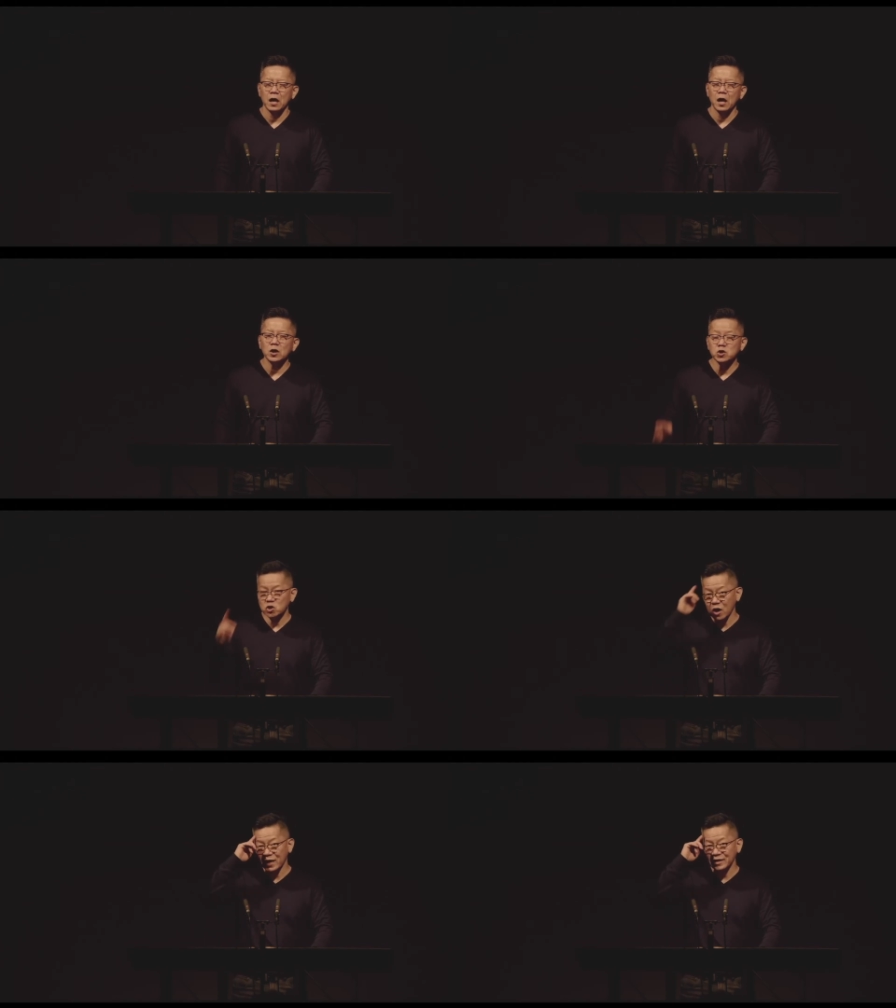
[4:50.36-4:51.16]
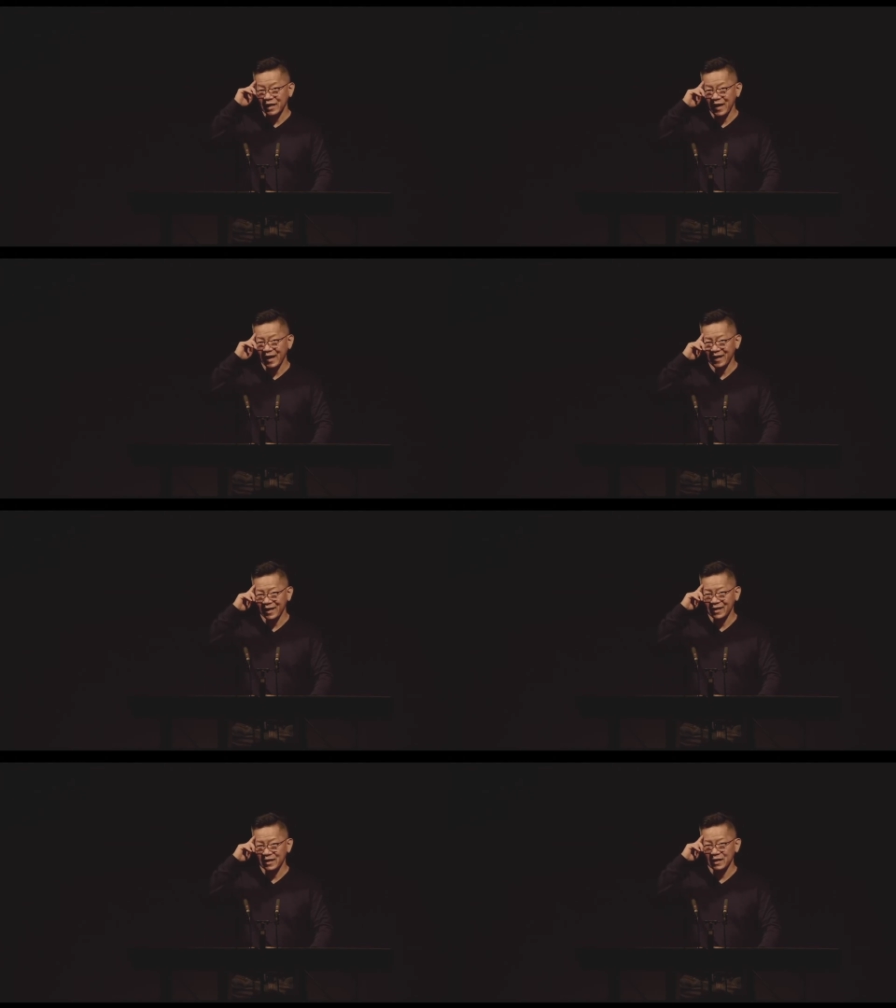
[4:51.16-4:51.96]
a shot in the head,
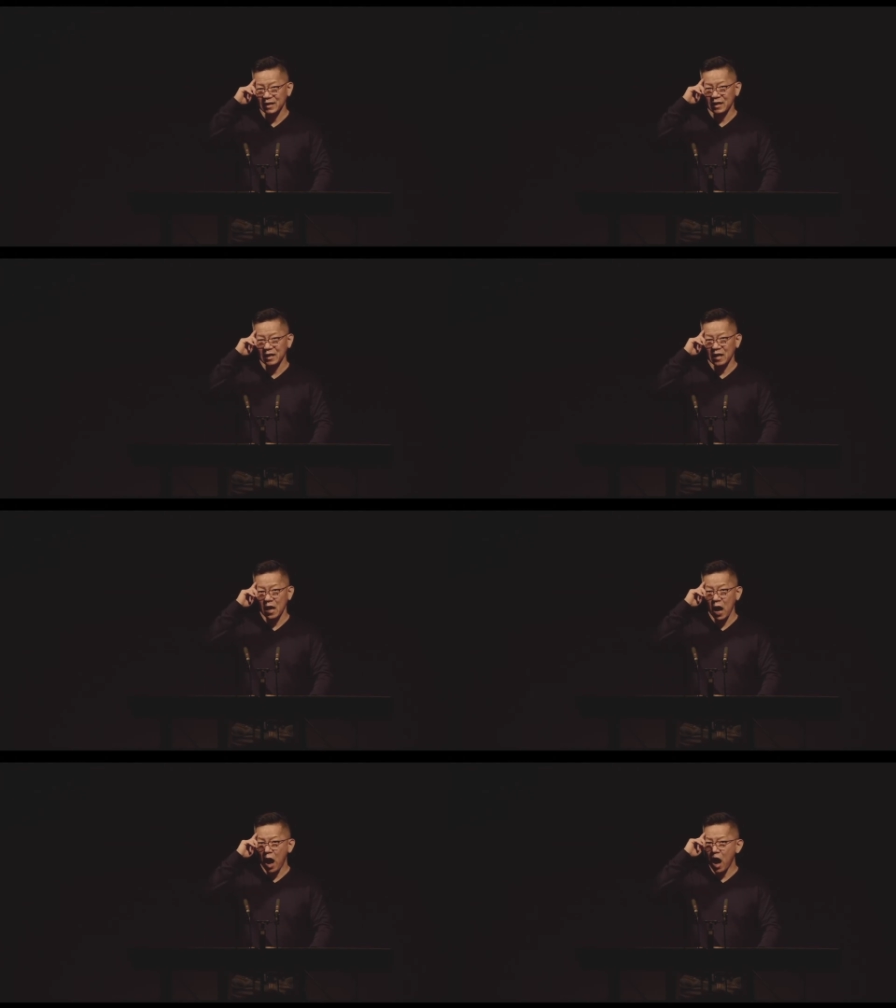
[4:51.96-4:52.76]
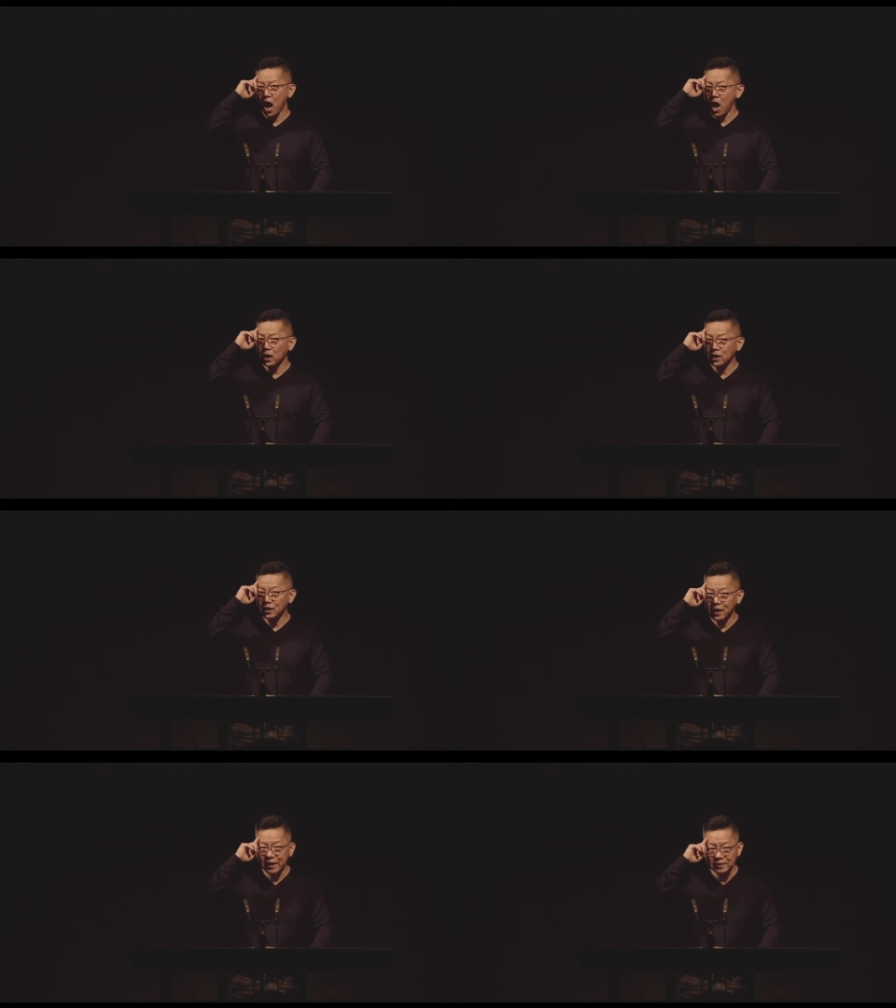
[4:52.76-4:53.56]
a
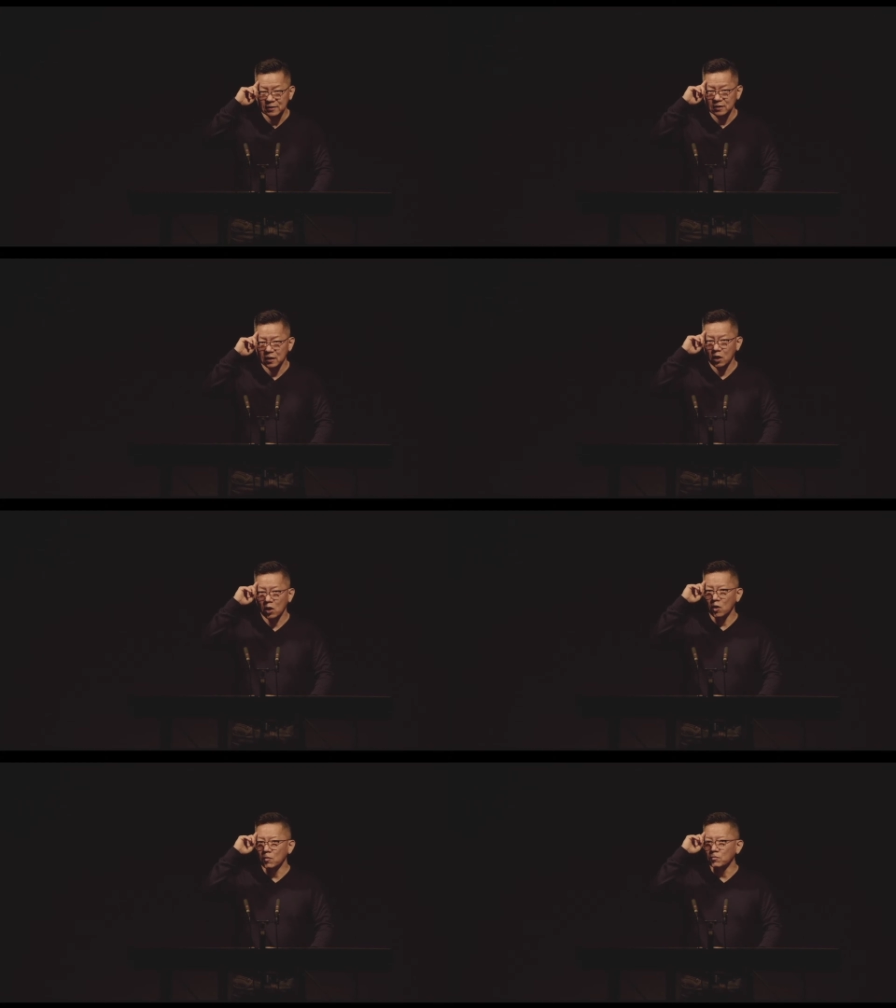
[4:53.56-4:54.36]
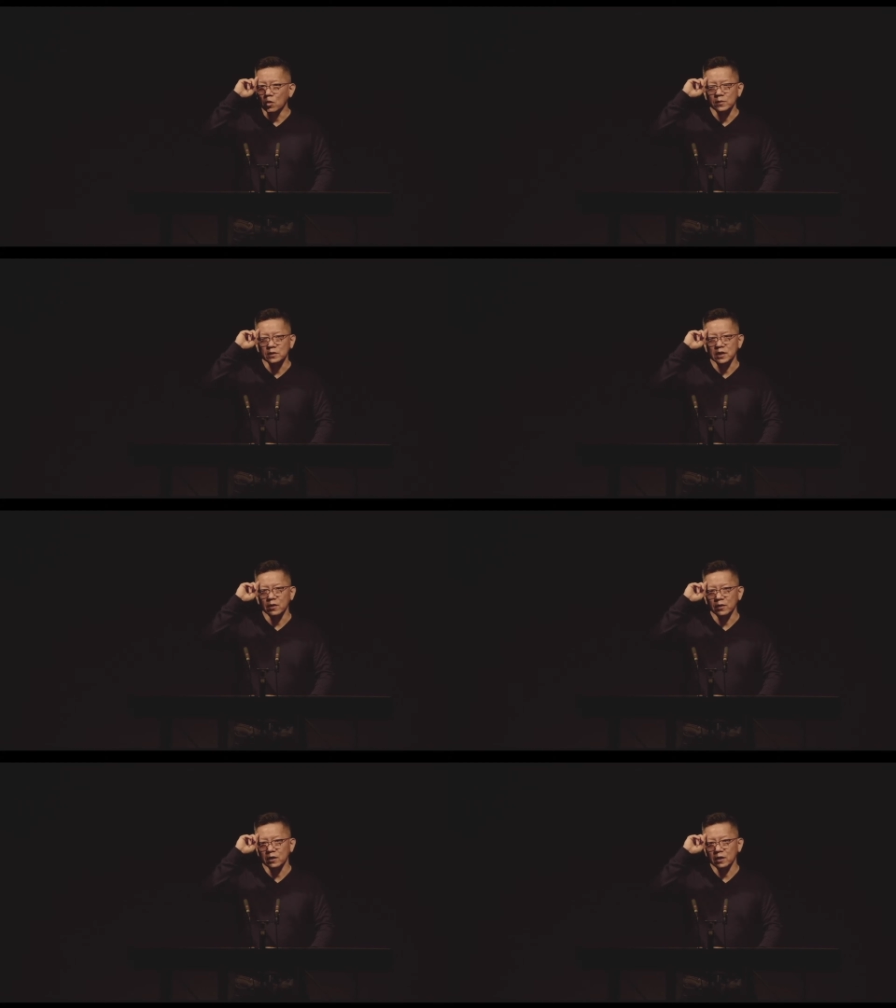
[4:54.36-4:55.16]
light,
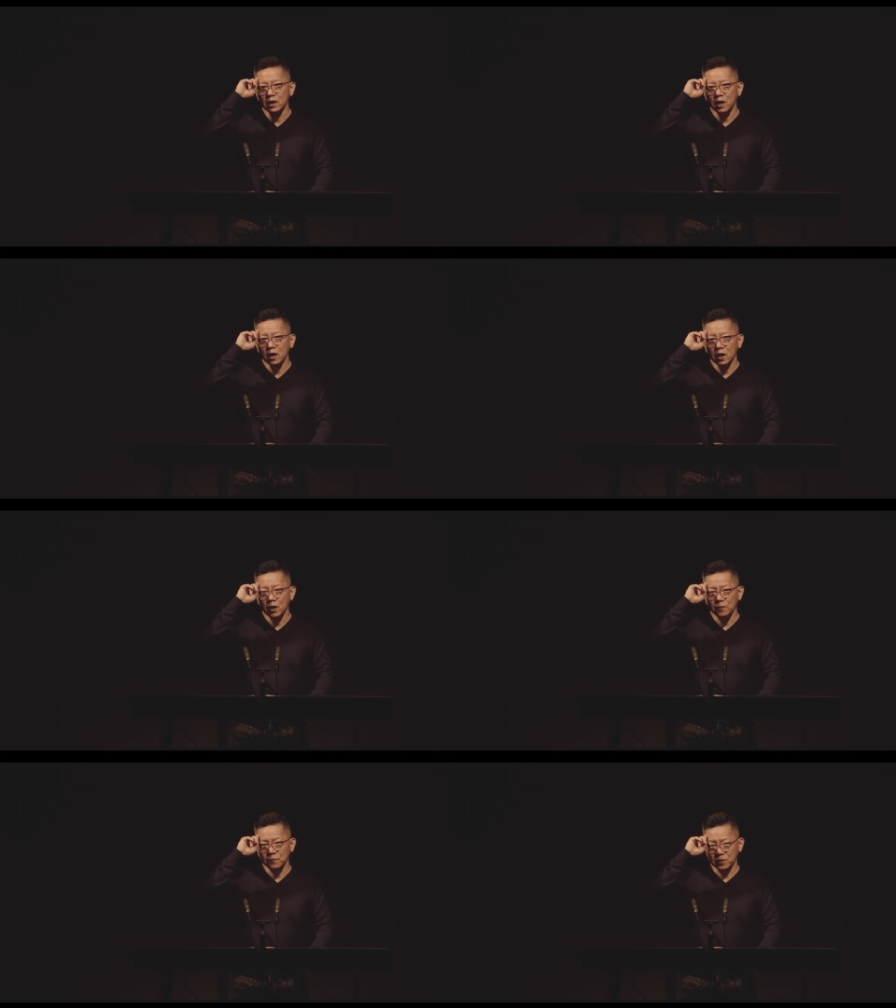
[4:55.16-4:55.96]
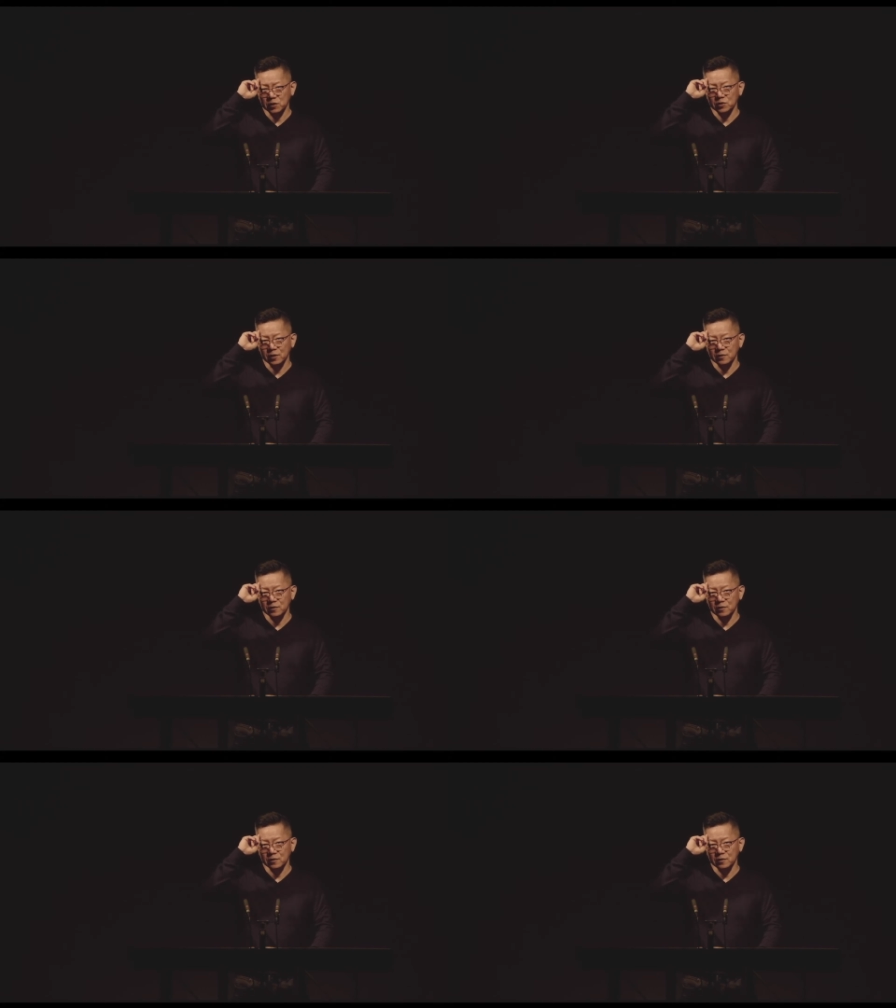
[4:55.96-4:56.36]
momentary affliction,